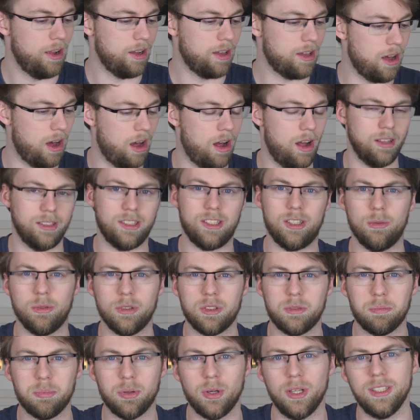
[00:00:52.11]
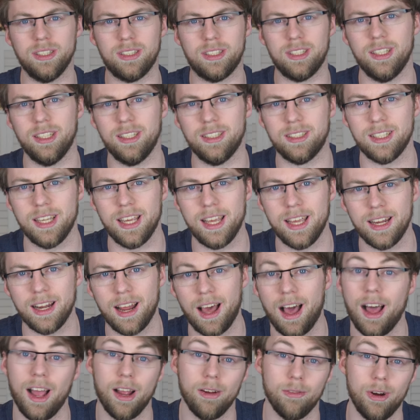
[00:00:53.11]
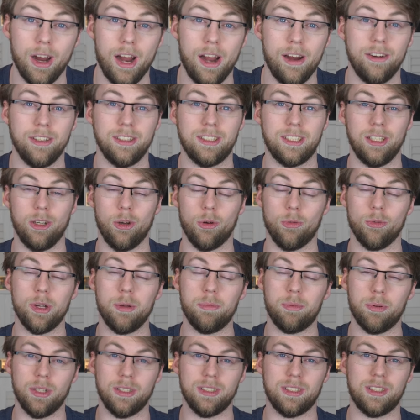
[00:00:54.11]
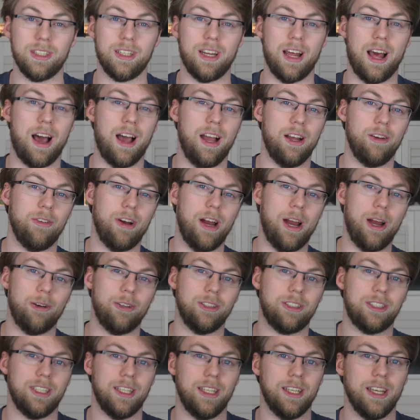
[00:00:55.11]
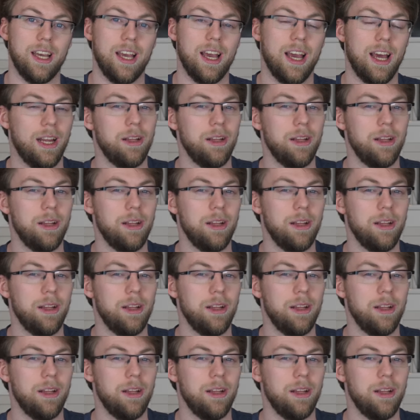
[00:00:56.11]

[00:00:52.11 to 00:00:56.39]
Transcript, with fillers: cards that was printed in a high rarity, or reprinted in a high rarity,